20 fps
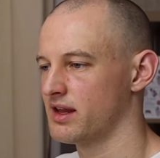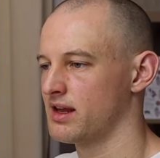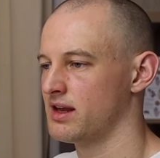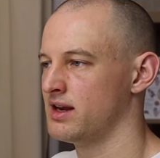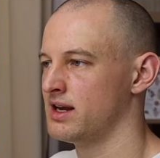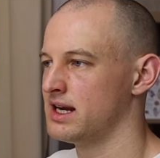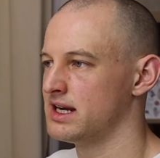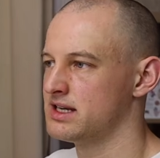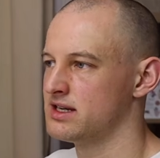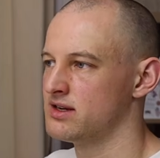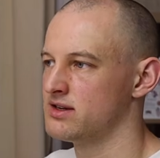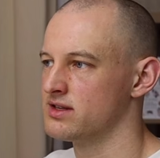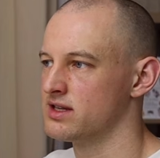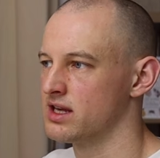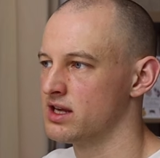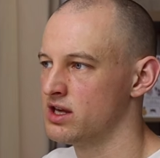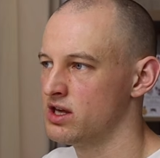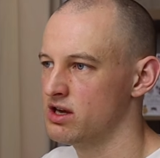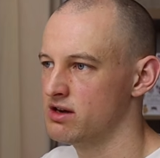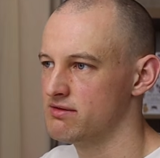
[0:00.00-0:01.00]
You need to use the
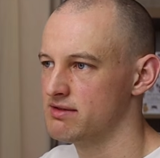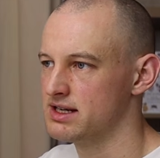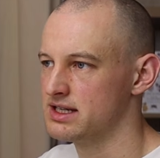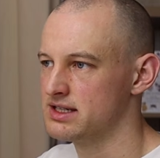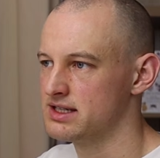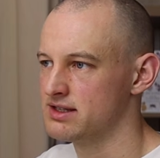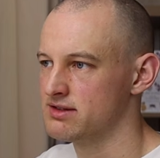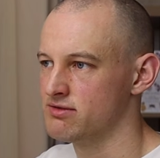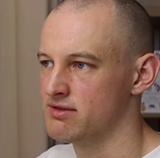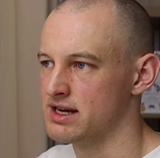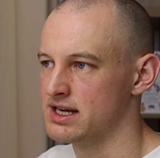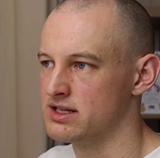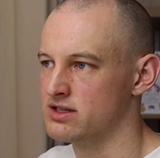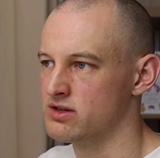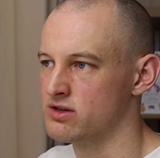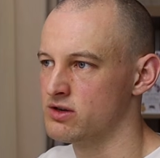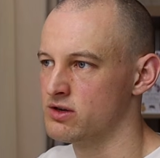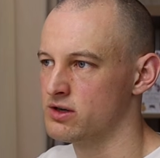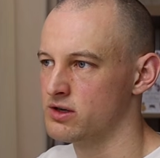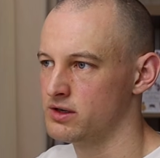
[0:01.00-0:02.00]
QRIS-3
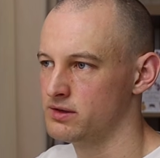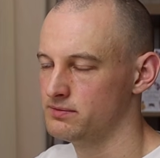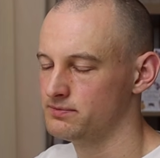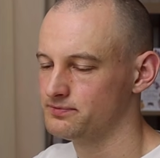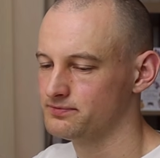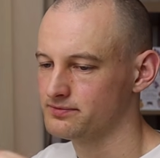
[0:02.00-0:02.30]
score,